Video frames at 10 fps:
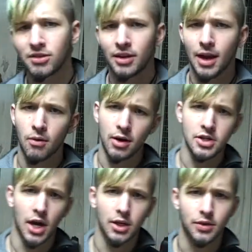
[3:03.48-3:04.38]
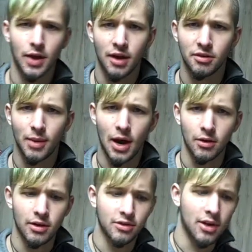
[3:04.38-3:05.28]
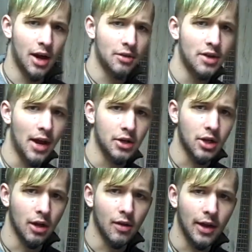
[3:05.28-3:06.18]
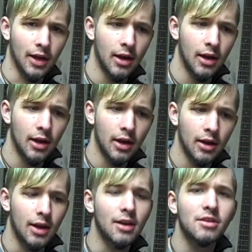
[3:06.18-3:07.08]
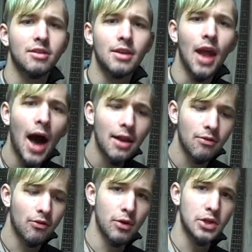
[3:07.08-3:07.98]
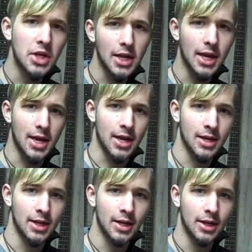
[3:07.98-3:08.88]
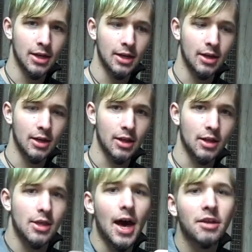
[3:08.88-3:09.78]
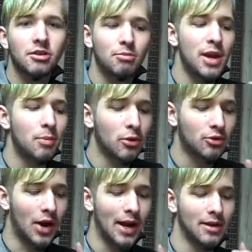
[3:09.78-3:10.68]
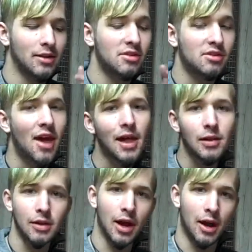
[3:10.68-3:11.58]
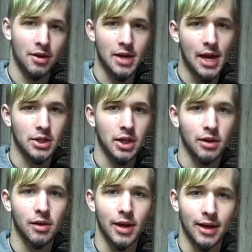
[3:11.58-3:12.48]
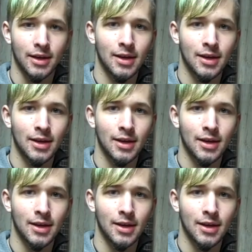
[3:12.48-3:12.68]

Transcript: thing I want to talk to you guys about is contact juggling. It is not fushigi. That's people trying to sell contact juggling.